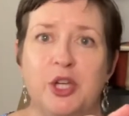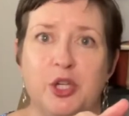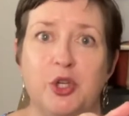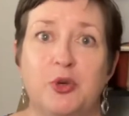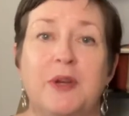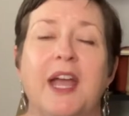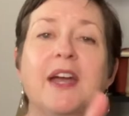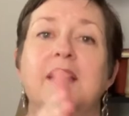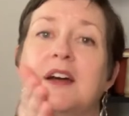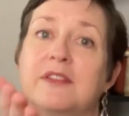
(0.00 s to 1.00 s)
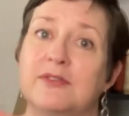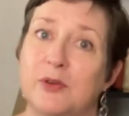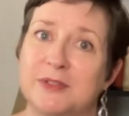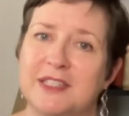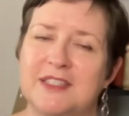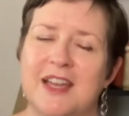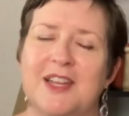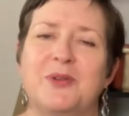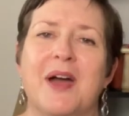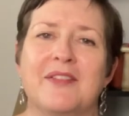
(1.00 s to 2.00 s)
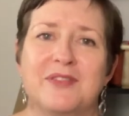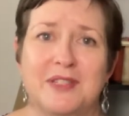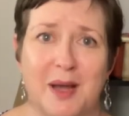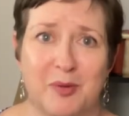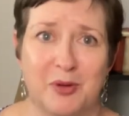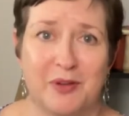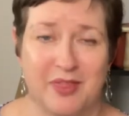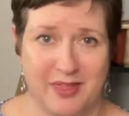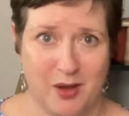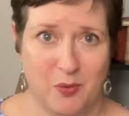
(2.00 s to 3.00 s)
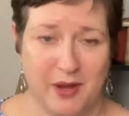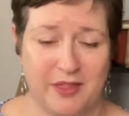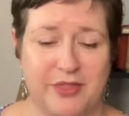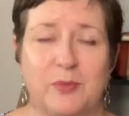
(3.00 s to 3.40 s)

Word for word: you can unfold it and you have double the width,